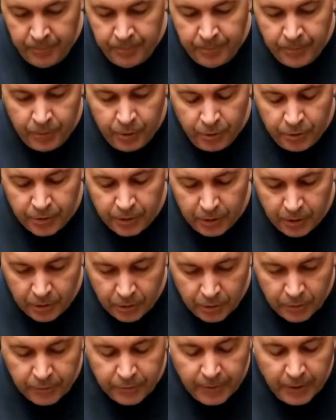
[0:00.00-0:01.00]
there's a
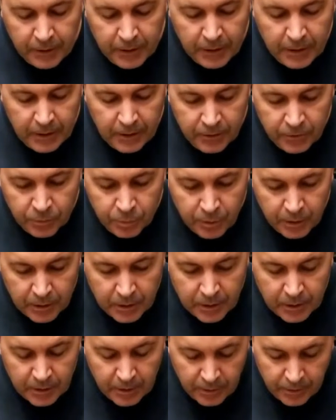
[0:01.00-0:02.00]
little funkiness with
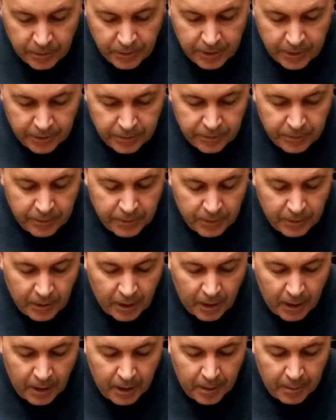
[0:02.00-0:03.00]
this
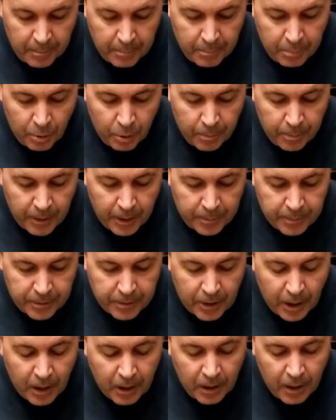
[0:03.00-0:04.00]
Bullpup
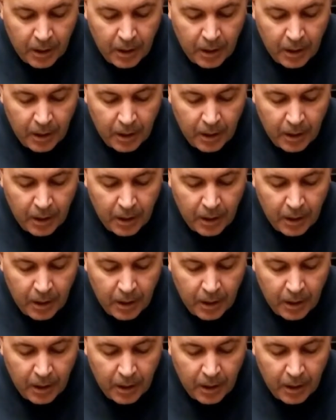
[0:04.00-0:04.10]
stock.